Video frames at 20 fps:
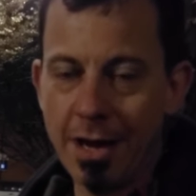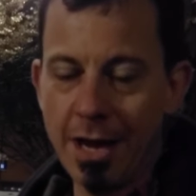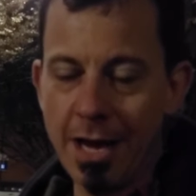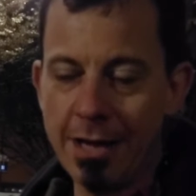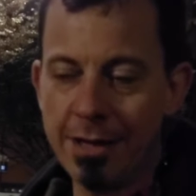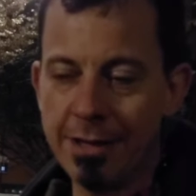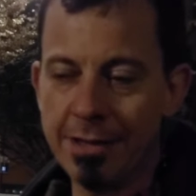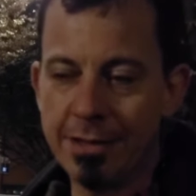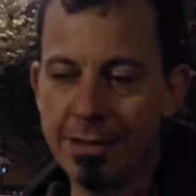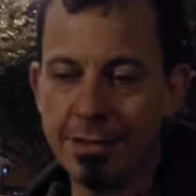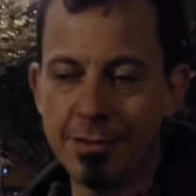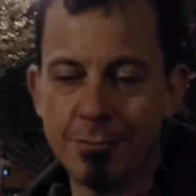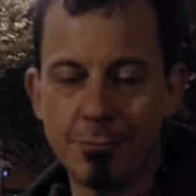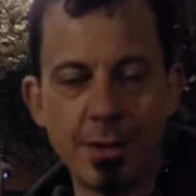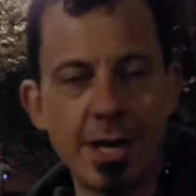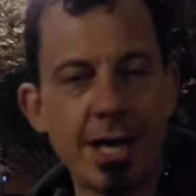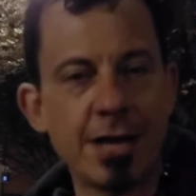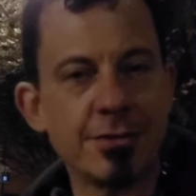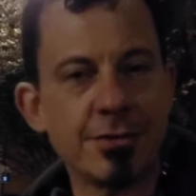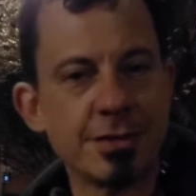I
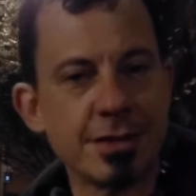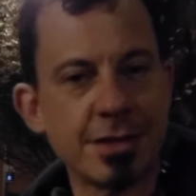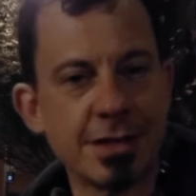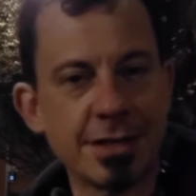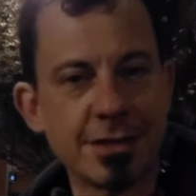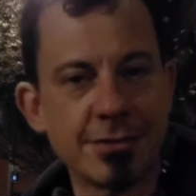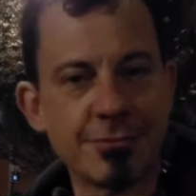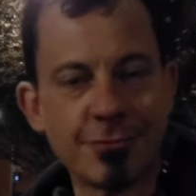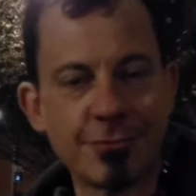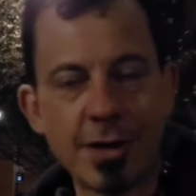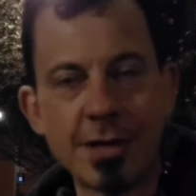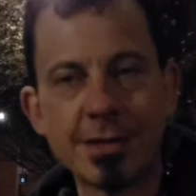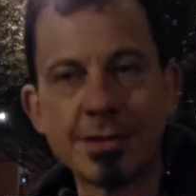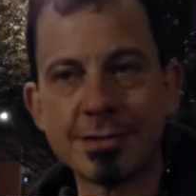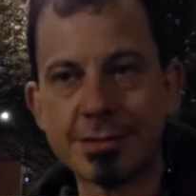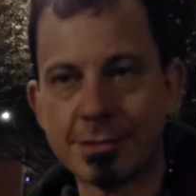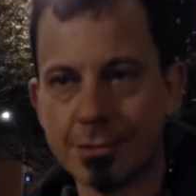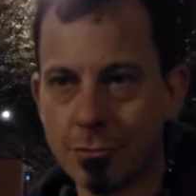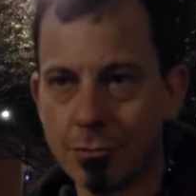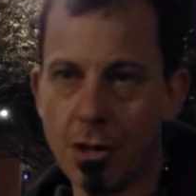we had uh,
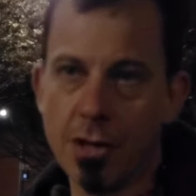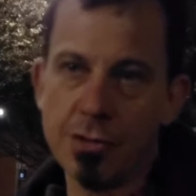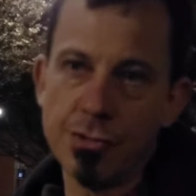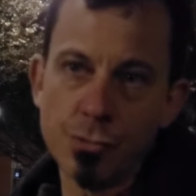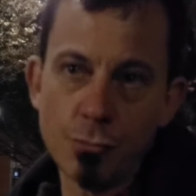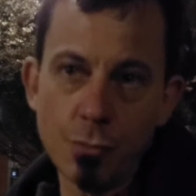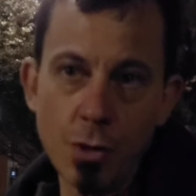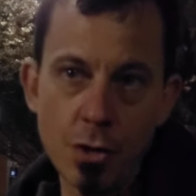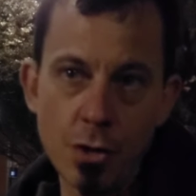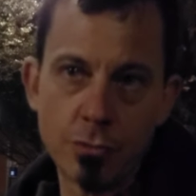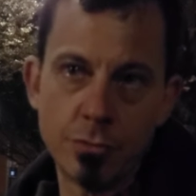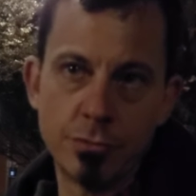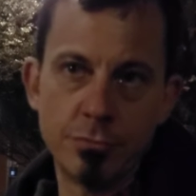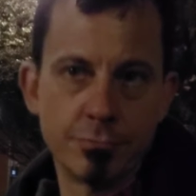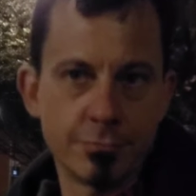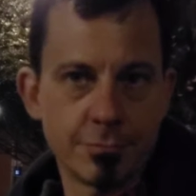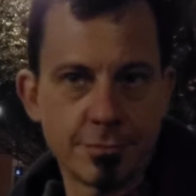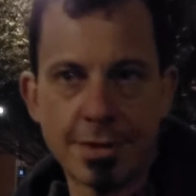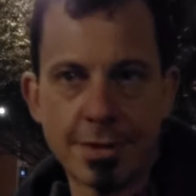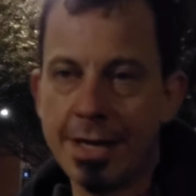friends across the road
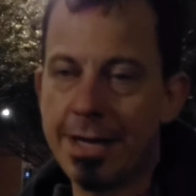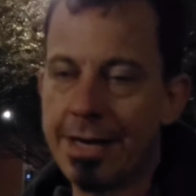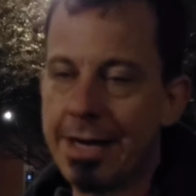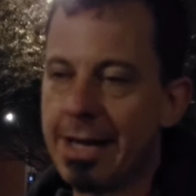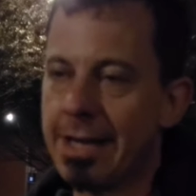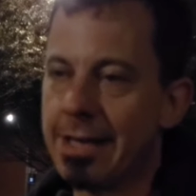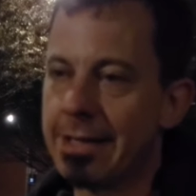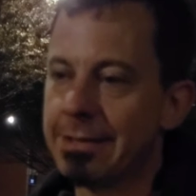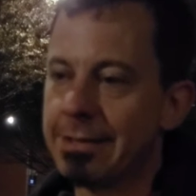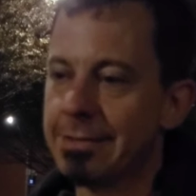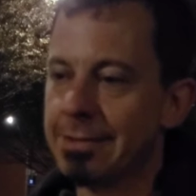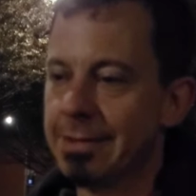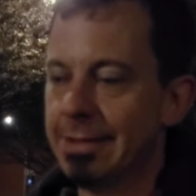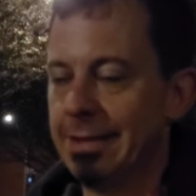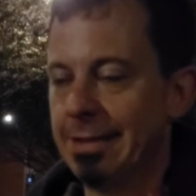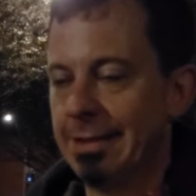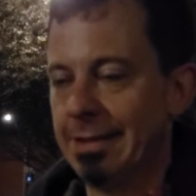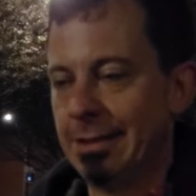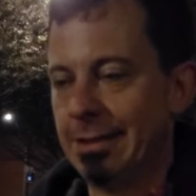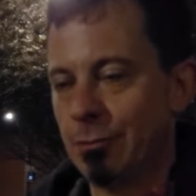that had
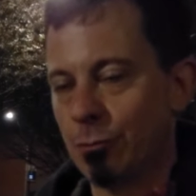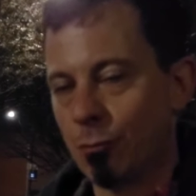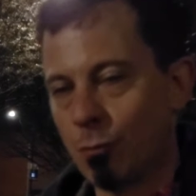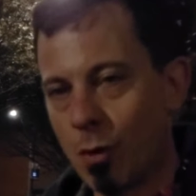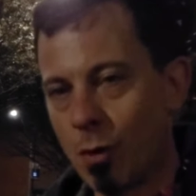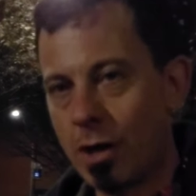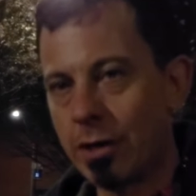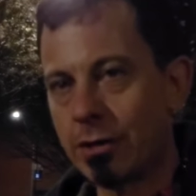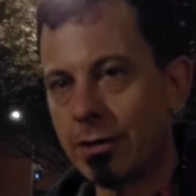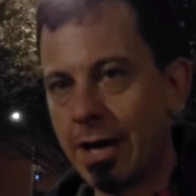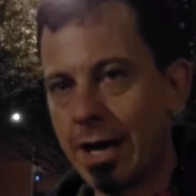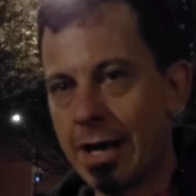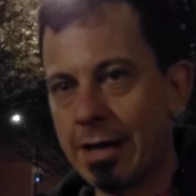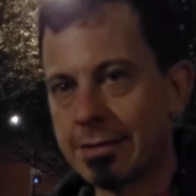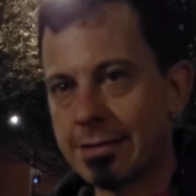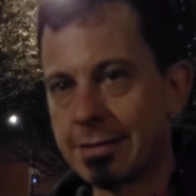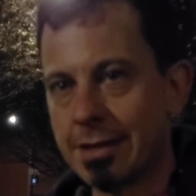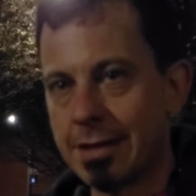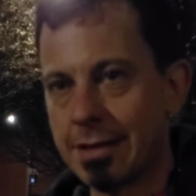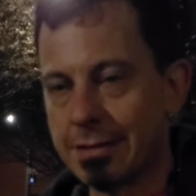water
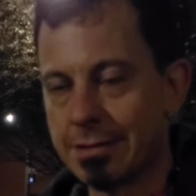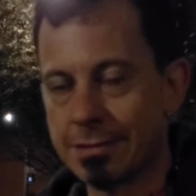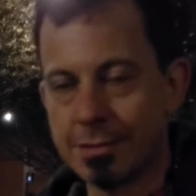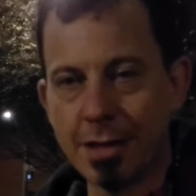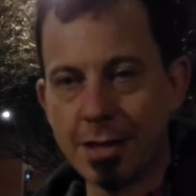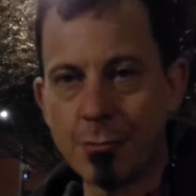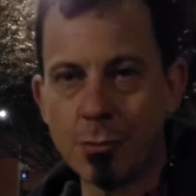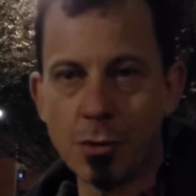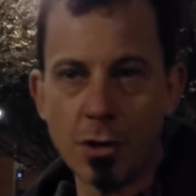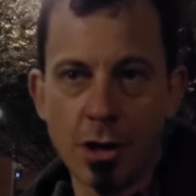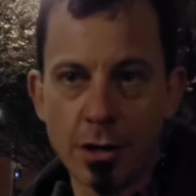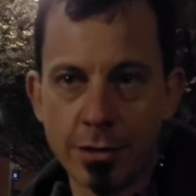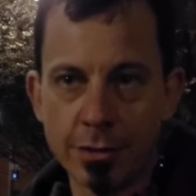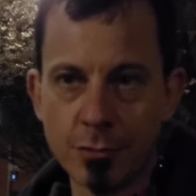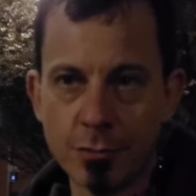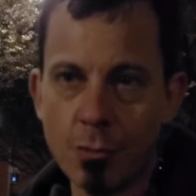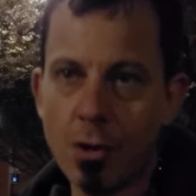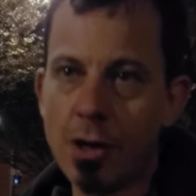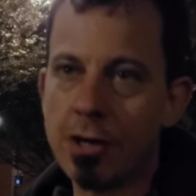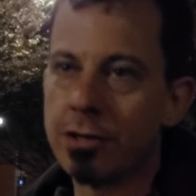access, that were on
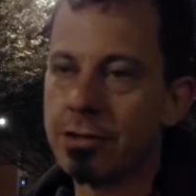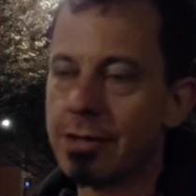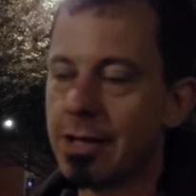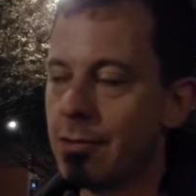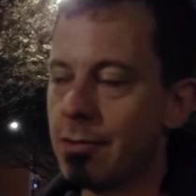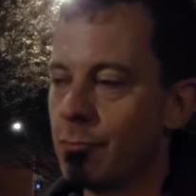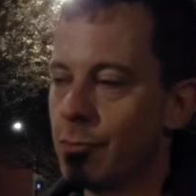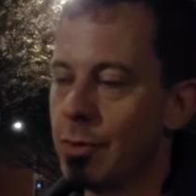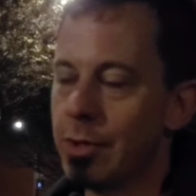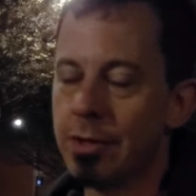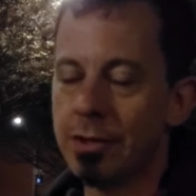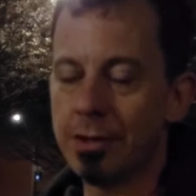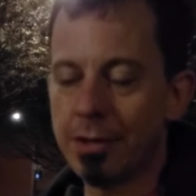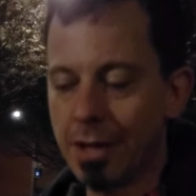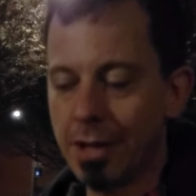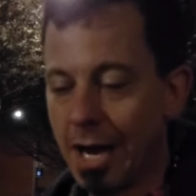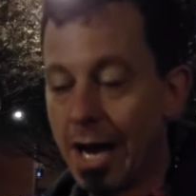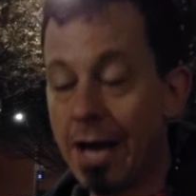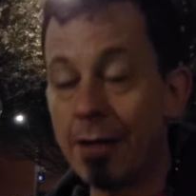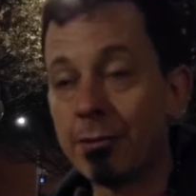the water, that we,
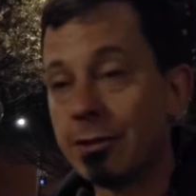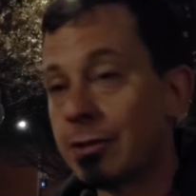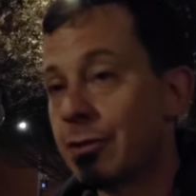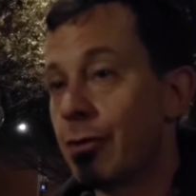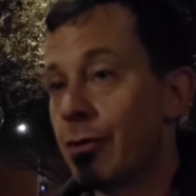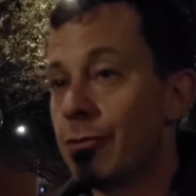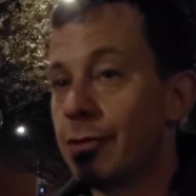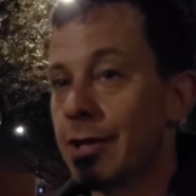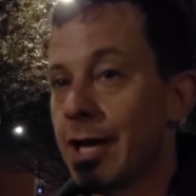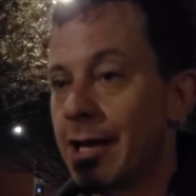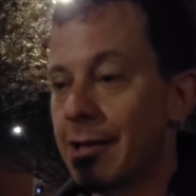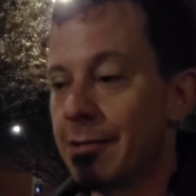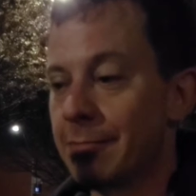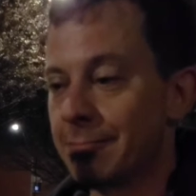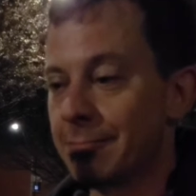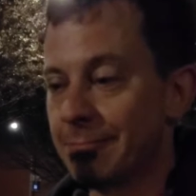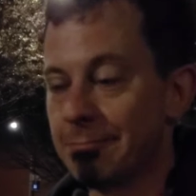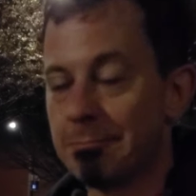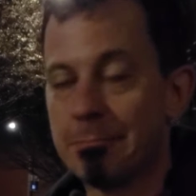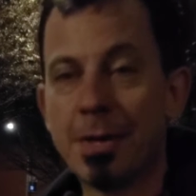I would go
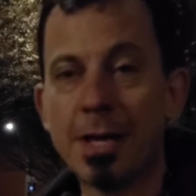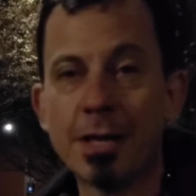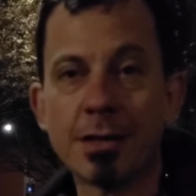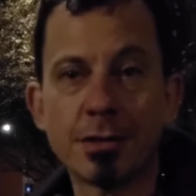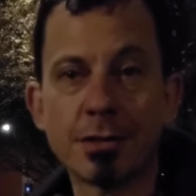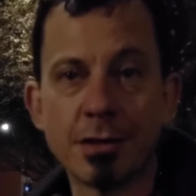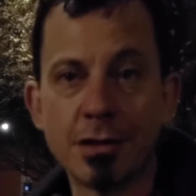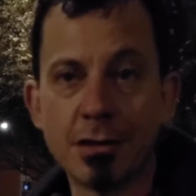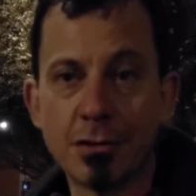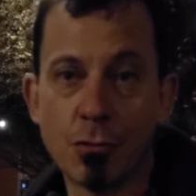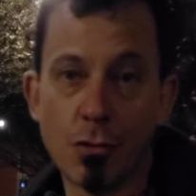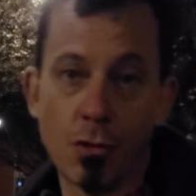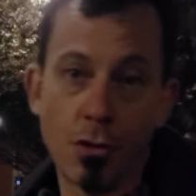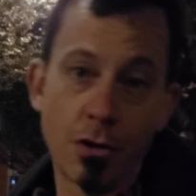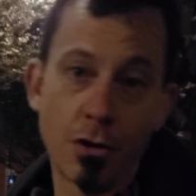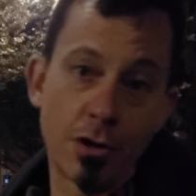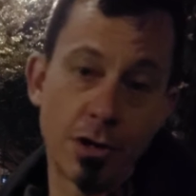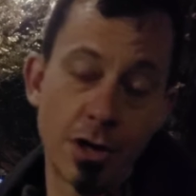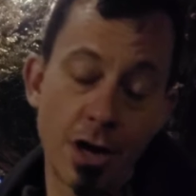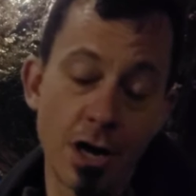and pick
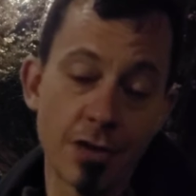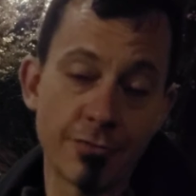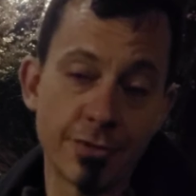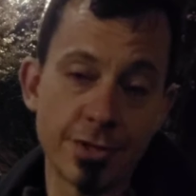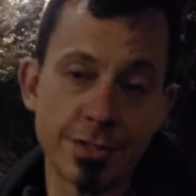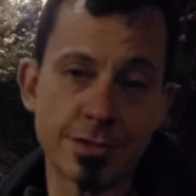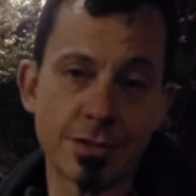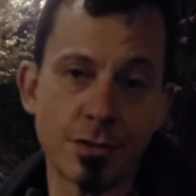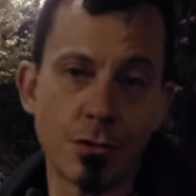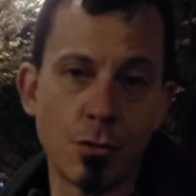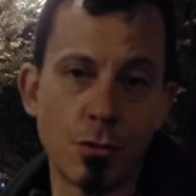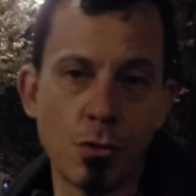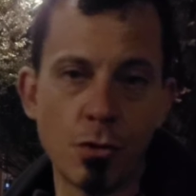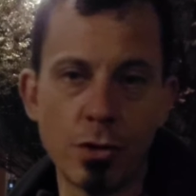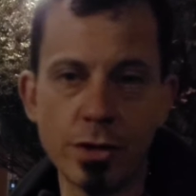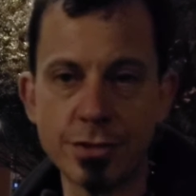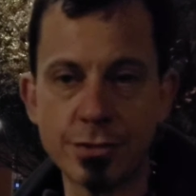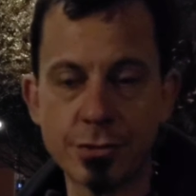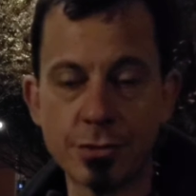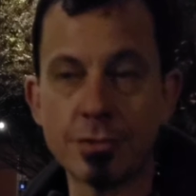or harvest
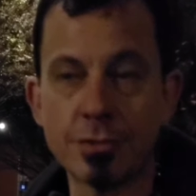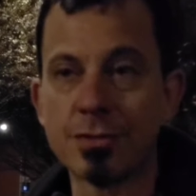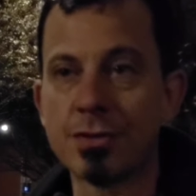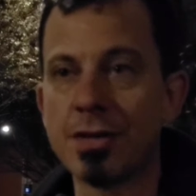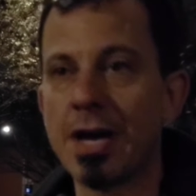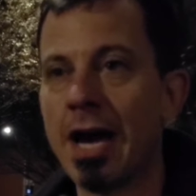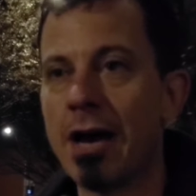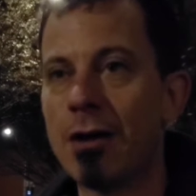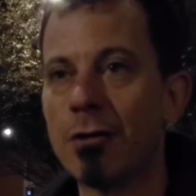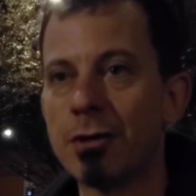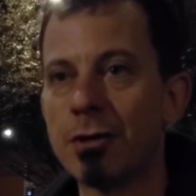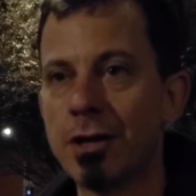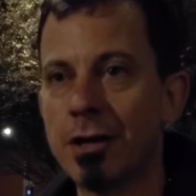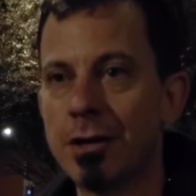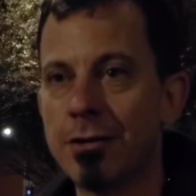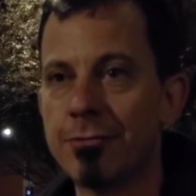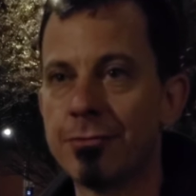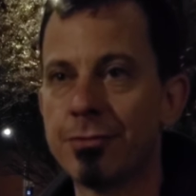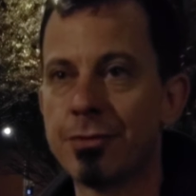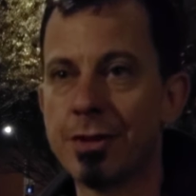oysters out
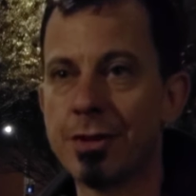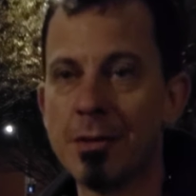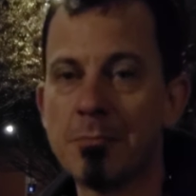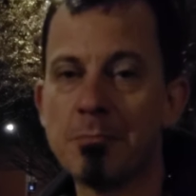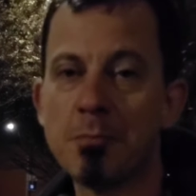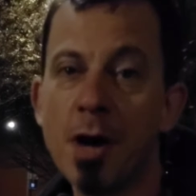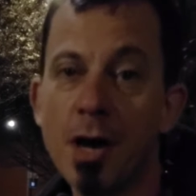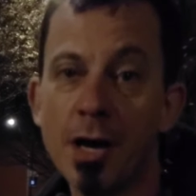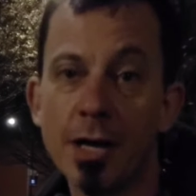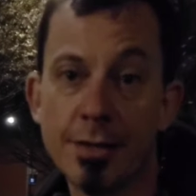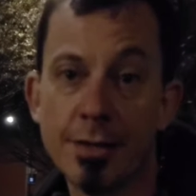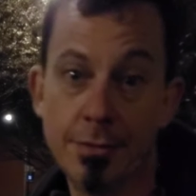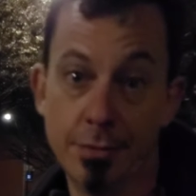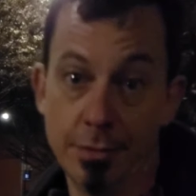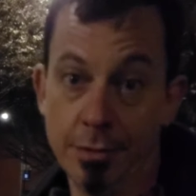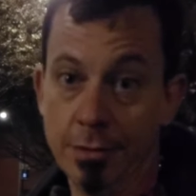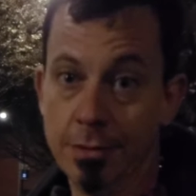of the mud,